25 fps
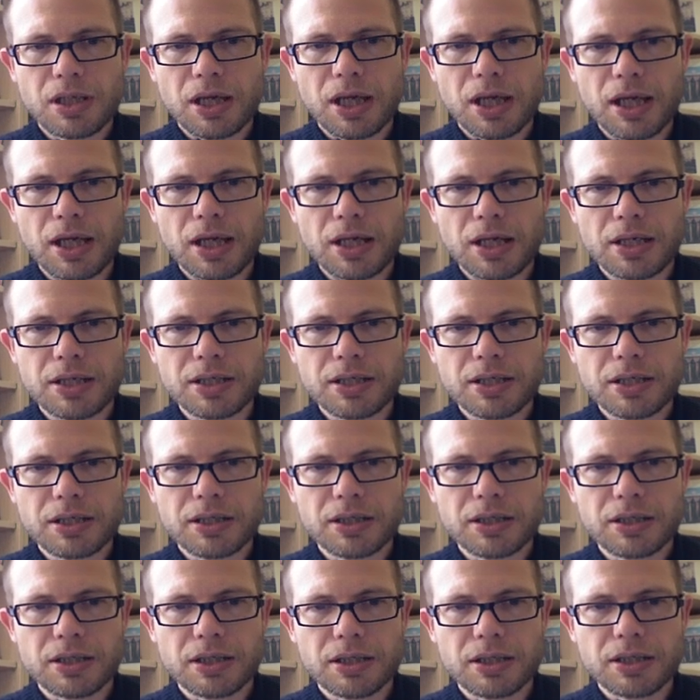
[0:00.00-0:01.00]
And
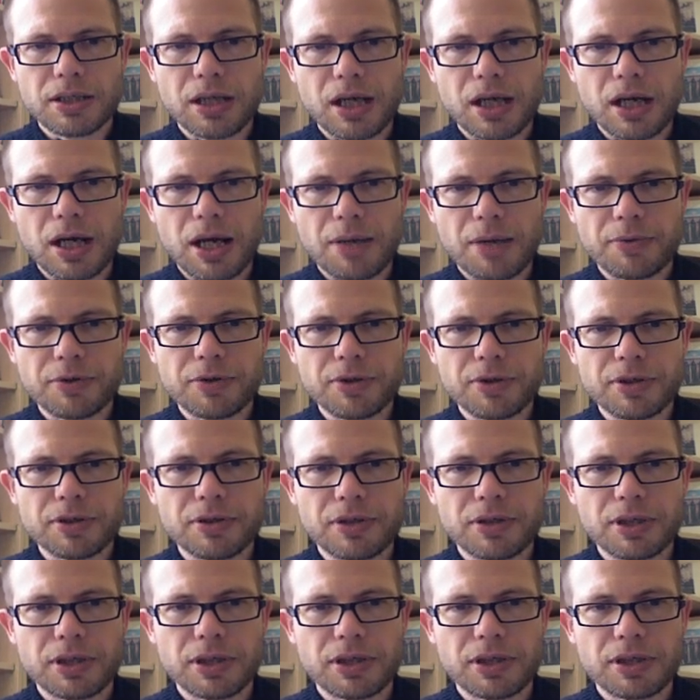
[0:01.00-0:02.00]
I'm going
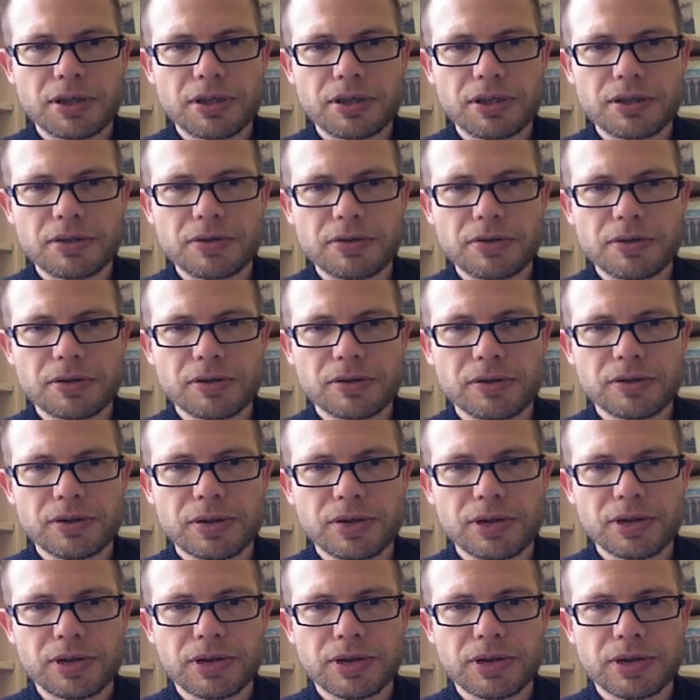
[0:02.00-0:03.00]
to uh,
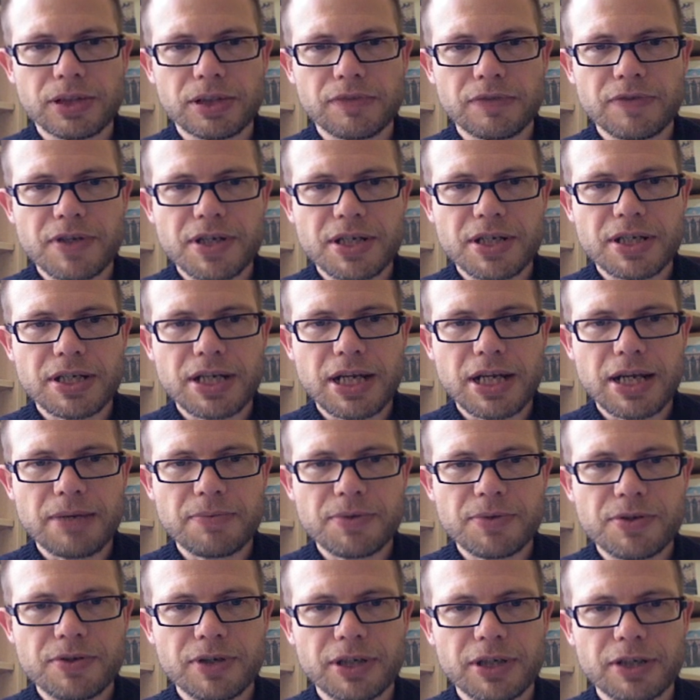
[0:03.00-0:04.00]
give this a name
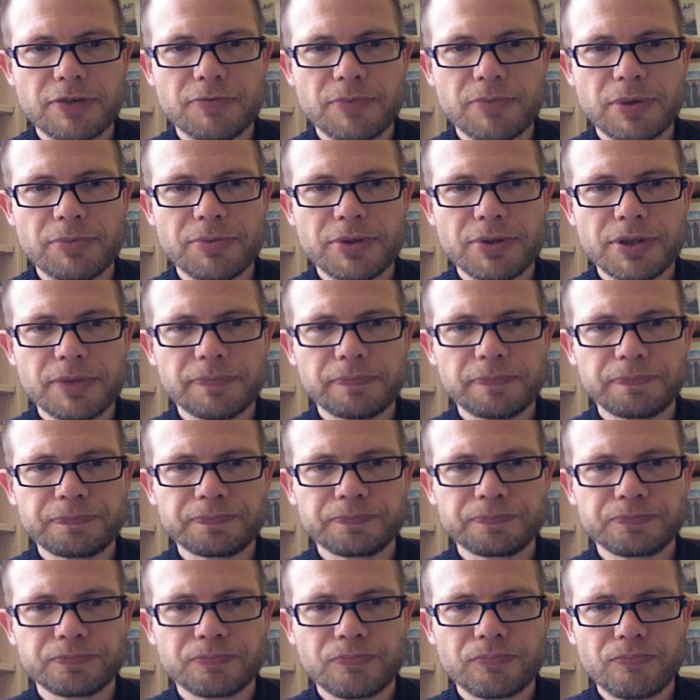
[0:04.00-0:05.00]
so I can remember it.
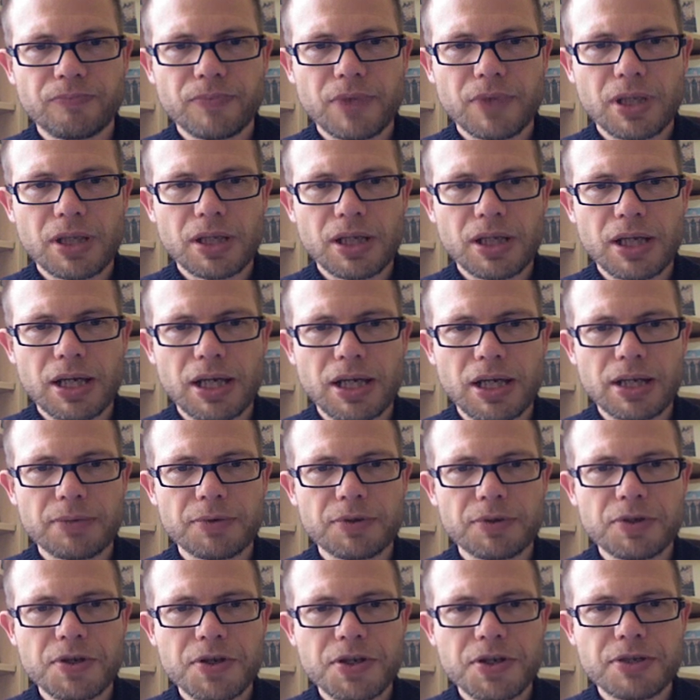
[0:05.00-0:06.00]
And I'm
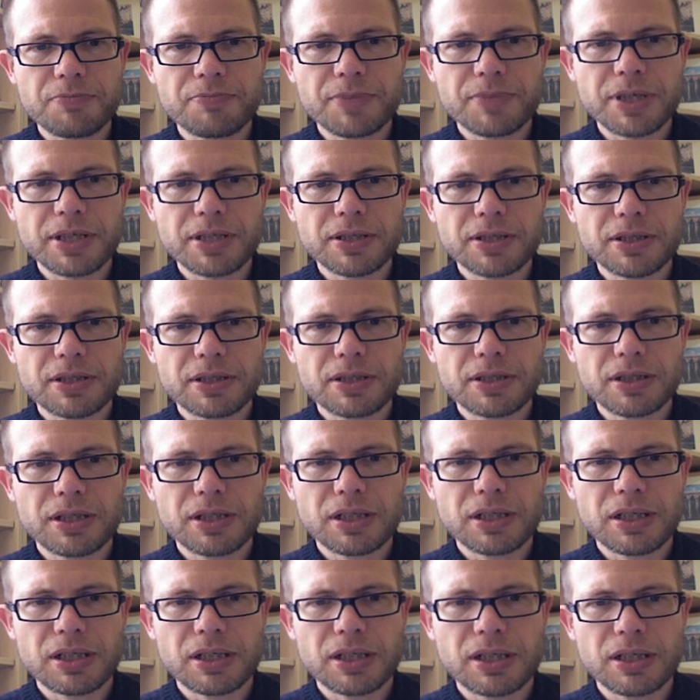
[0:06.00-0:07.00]
going to submit
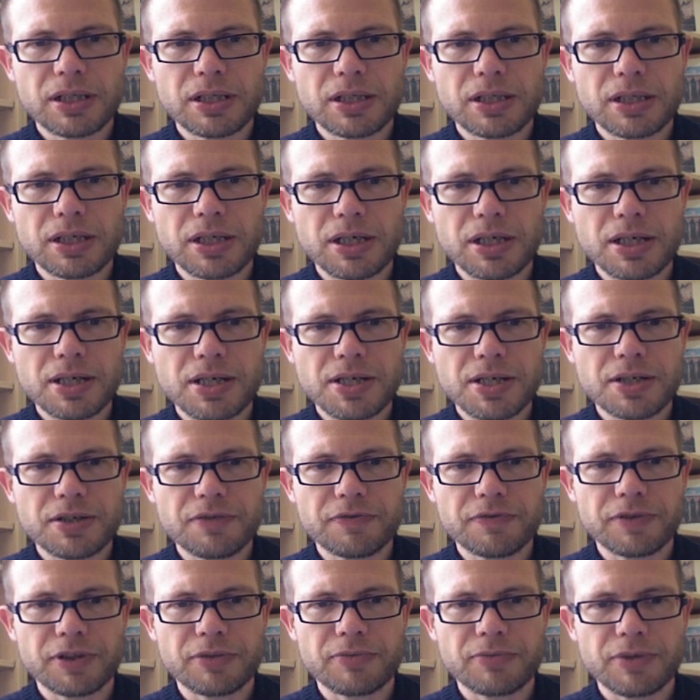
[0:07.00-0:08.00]
a
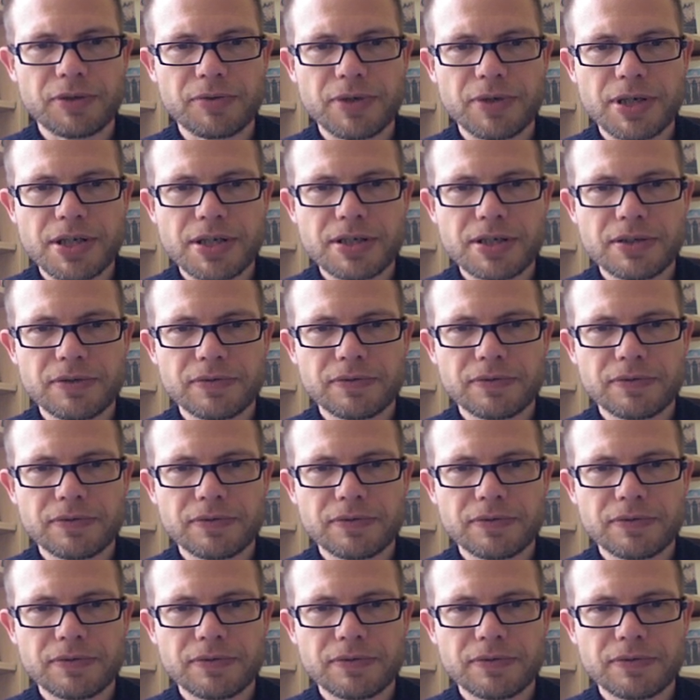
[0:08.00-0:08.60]
certificate request.